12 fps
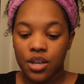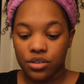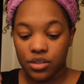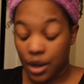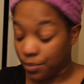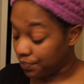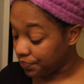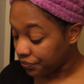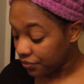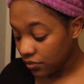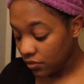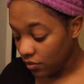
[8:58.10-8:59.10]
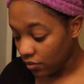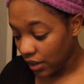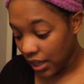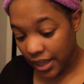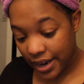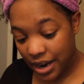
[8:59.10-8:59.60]
So,
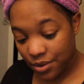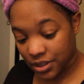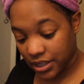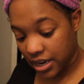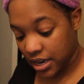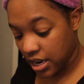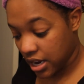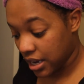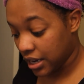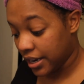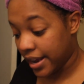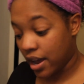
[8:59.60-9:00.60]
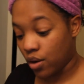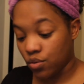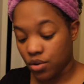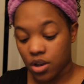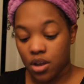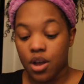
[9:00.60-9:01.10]
like I was saying, now
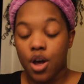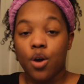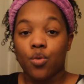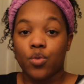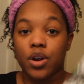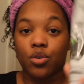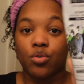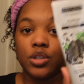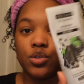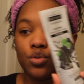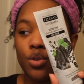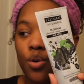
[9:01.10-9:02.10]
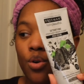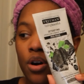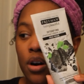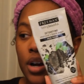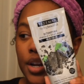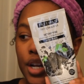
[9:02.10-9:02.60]
we're going to go
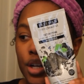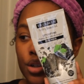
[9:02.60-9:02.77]
on